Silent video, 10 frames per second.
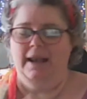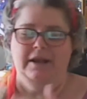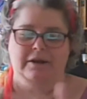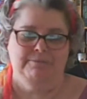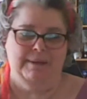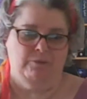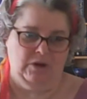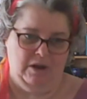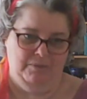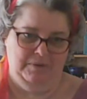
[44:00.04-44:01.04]
to spend more
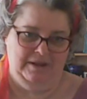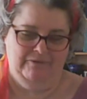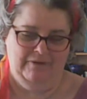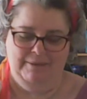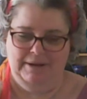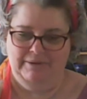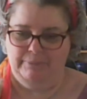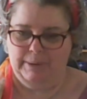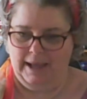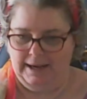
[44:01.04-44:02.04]
time with his family,
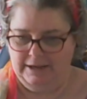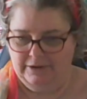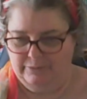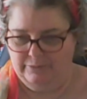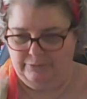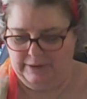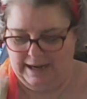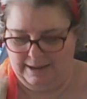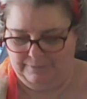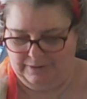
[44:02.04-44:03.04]
partly to free
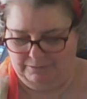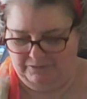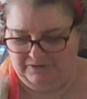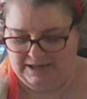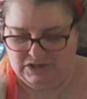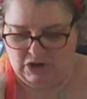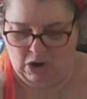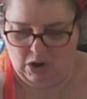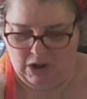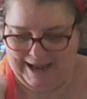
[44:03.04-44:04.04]
up some of his
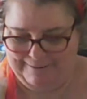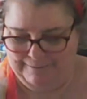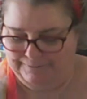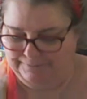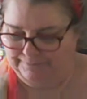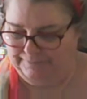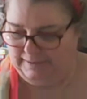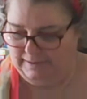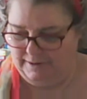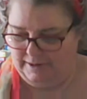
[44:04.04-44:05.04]
time
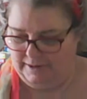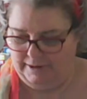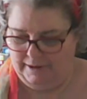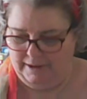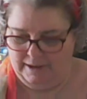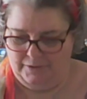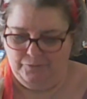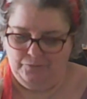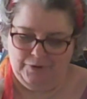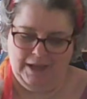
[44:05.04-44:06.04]

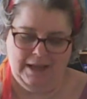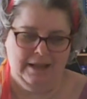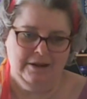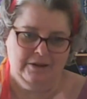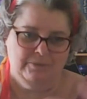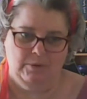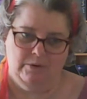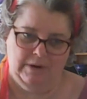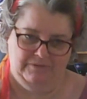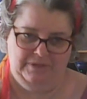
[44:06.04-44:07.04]
so he can explore
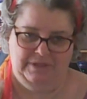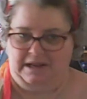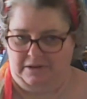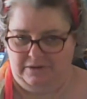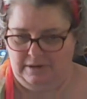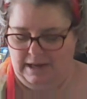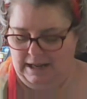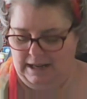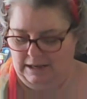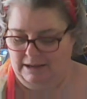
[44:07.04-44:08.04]
other things
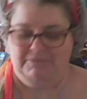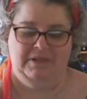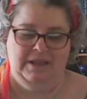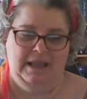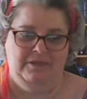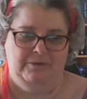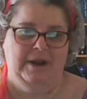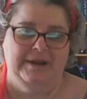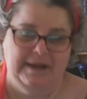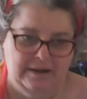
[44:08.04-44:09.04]
and some of the other
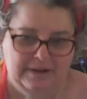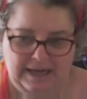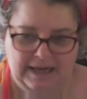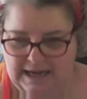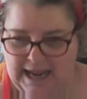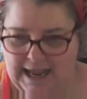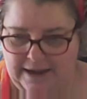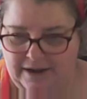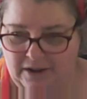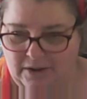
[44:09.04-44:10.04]
ideas that he's had.
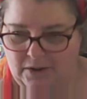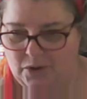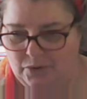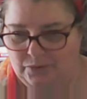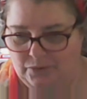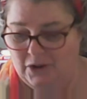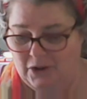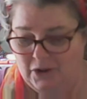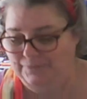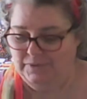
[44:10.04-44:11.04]
So,
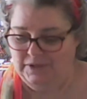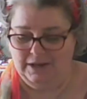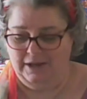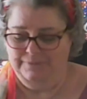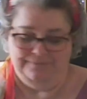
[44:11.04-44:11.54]
you know,